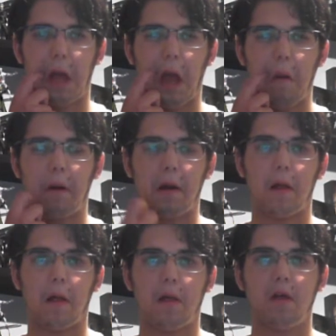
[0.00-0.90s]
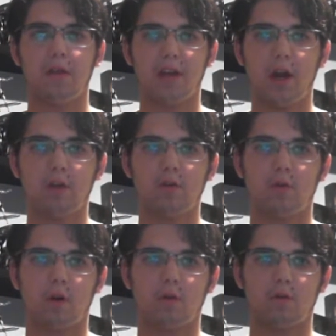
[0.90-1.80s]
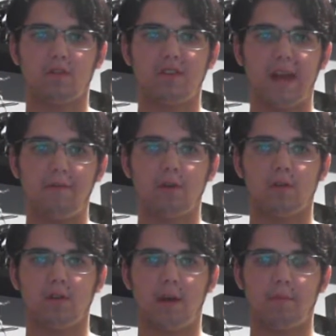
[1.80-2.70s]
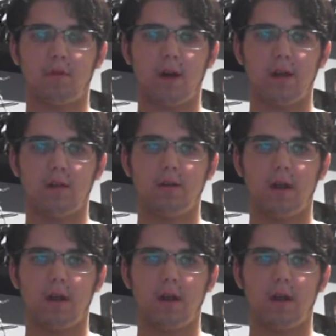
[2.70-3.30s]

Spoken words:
But the character work was definitely upgraded.